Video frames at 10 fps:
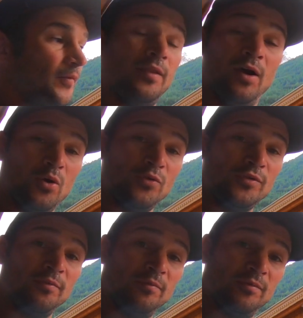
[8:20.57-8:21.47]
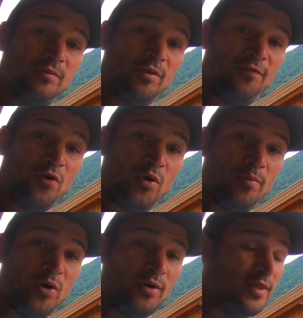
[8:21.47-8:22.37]
Now it goes to the photo
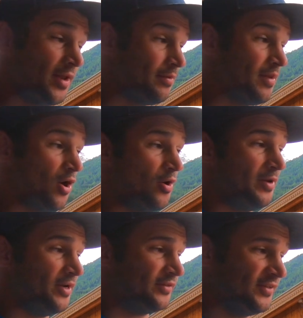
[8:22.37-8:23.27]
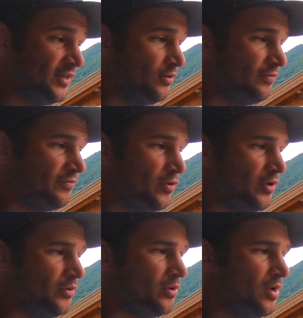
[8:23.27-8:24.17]
mode, and now I'm in a single
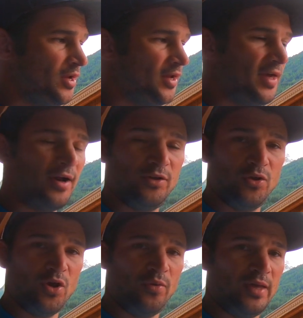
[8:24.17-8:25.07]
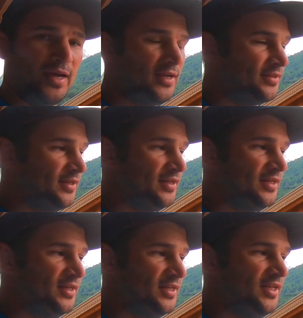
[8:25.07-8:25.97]
photo. And how you know that is
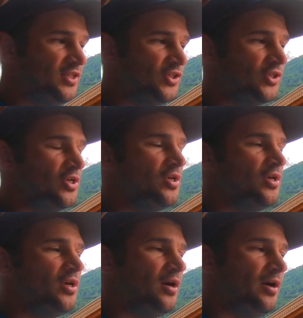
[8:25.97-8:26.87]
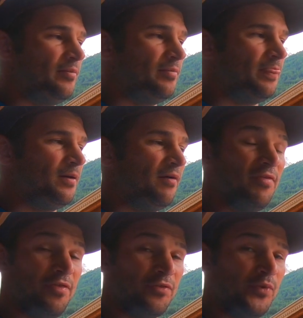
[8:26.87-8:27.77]
in each of
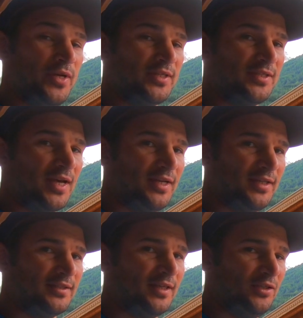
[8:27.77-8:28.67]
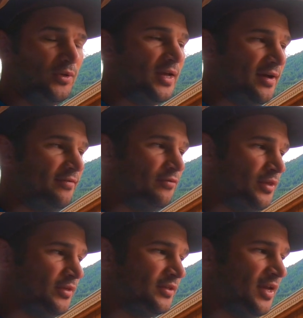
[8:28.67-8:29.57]
the 3 settings that you can have
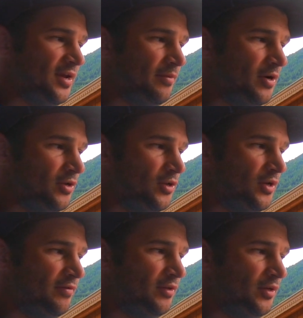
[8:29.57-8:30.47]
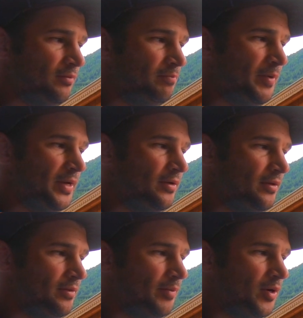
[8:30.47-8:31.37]
with this camera, you have a little button
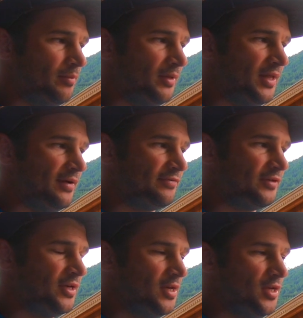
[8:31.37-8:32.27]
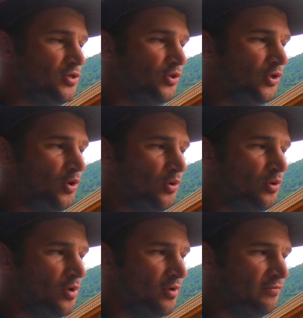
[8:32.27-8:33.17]
on the bottom left, and you can
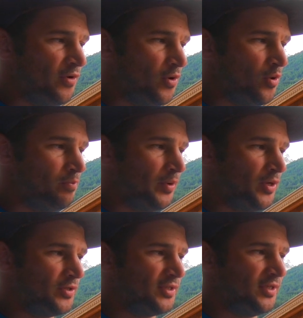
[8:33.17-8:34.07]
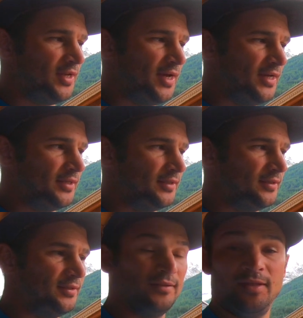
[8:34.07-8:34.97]
go photo, burst, night,
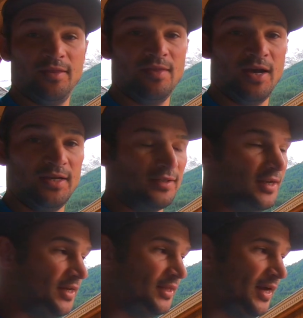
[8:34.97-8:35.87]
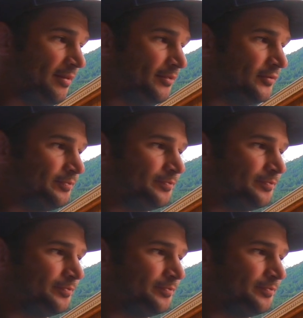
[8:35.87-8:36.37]
and night's a night lapse.